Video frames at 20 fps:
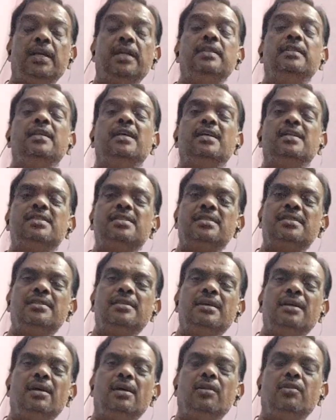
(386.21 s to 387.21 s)
In
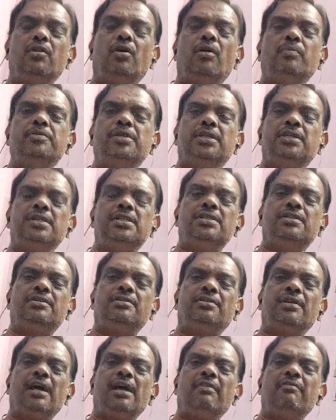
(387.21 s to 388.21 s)
this, the object is
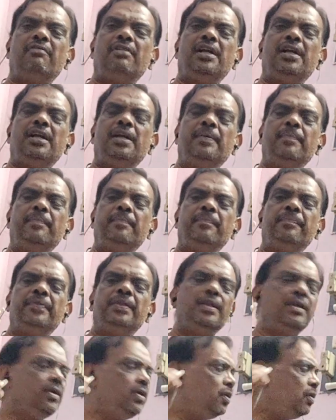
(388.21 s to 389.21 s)
traveling
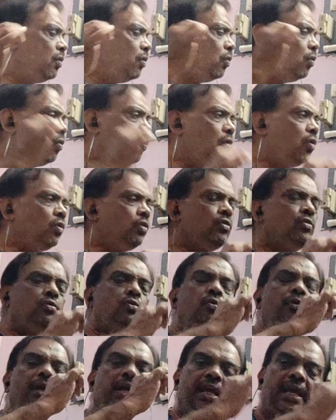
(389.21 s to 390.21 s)
O
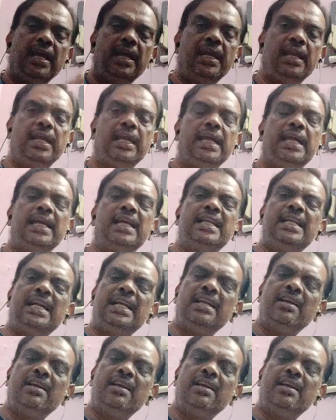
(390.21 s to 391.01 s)
to A in